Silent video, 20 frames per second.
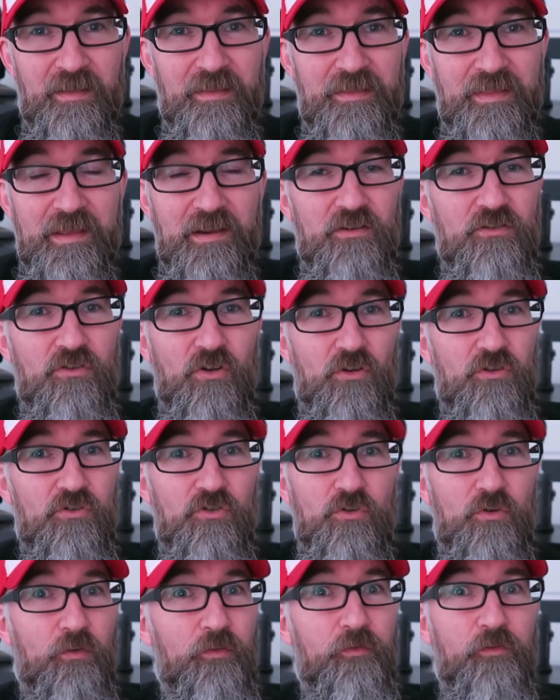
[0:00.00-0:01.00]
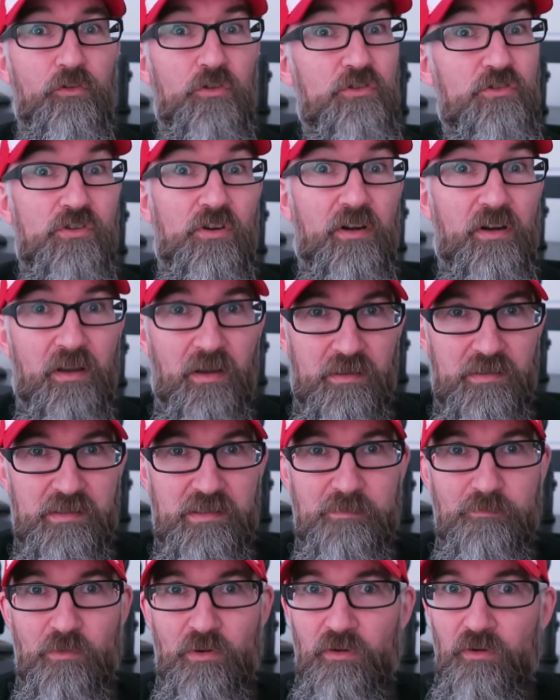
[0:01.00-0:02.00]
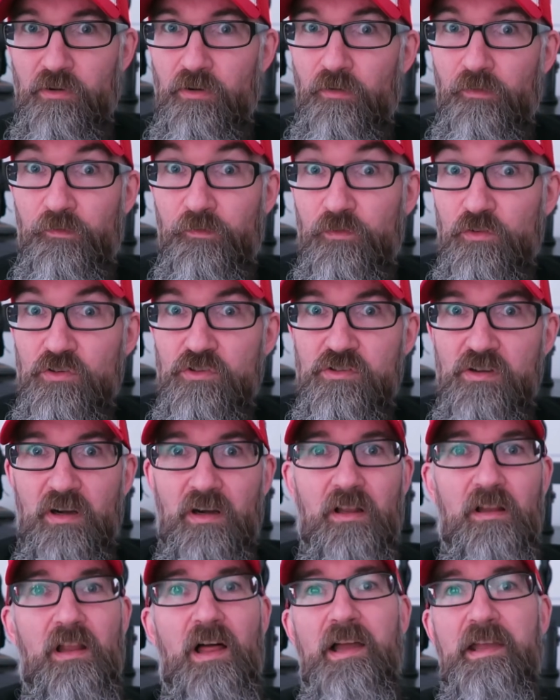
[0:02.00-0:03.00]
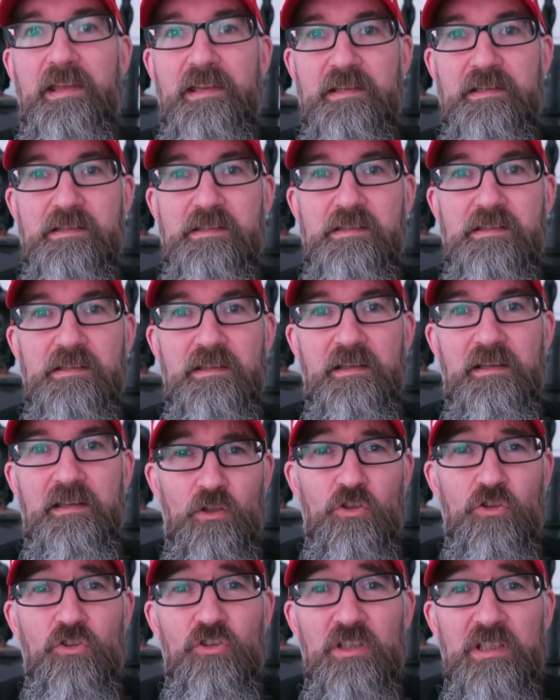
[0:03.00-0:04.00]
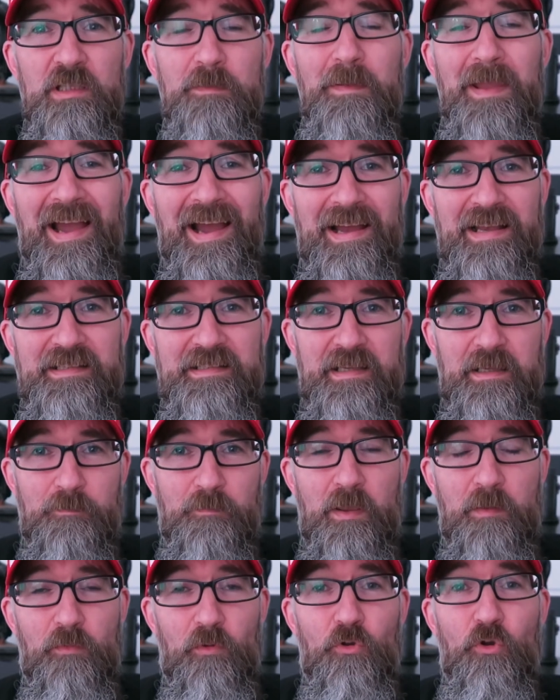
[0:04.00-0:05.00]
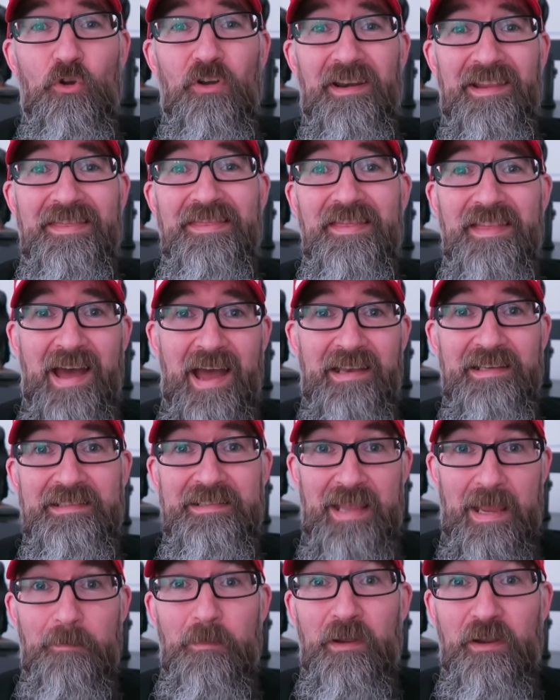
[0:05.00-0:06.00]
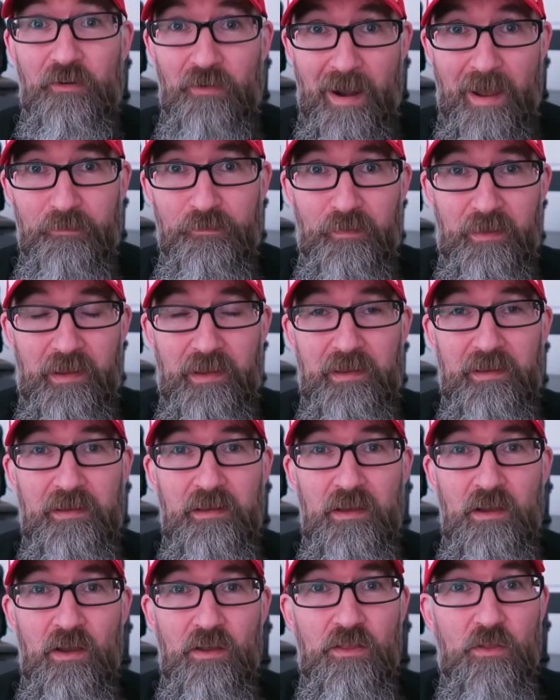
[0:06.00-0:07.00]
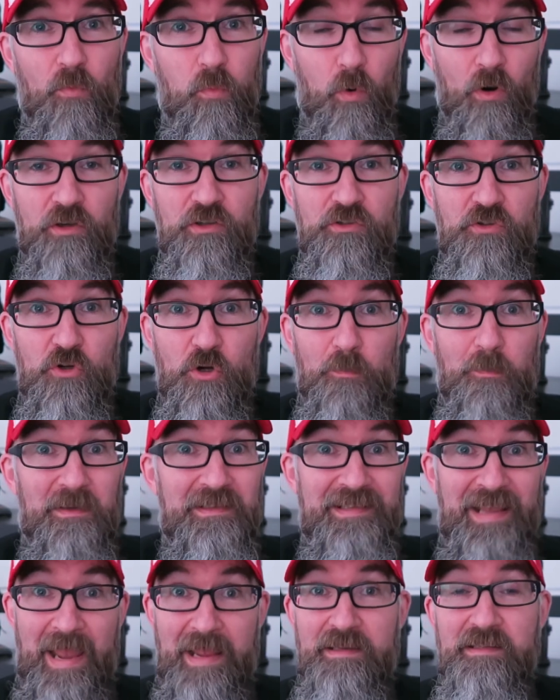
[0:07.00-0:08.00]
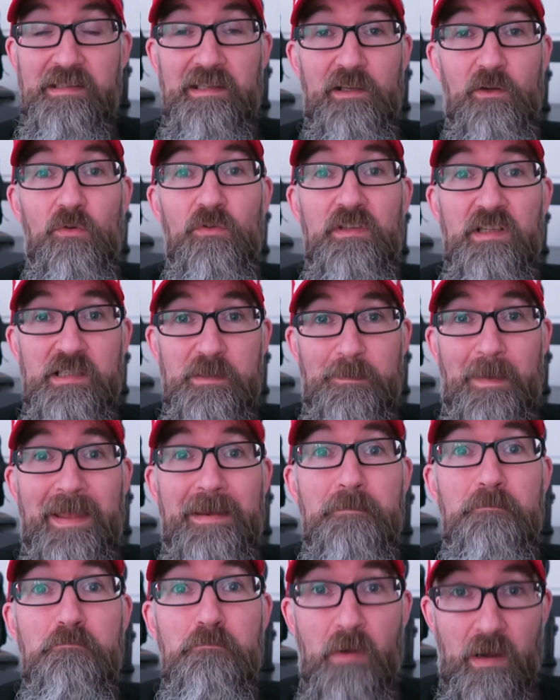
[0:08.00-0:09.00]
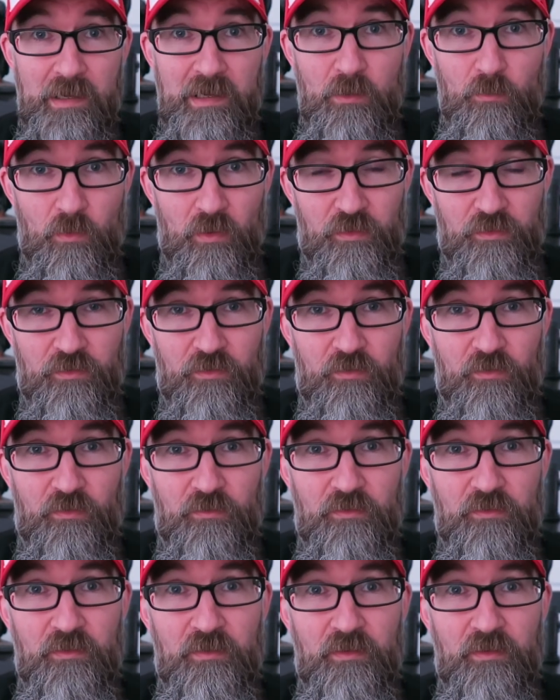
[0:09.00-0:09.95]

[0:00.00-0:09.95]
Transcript: They're not your future customer or your future clients. You need to be asking people who are in that demographic, the ones who are potentially going to spend money with you.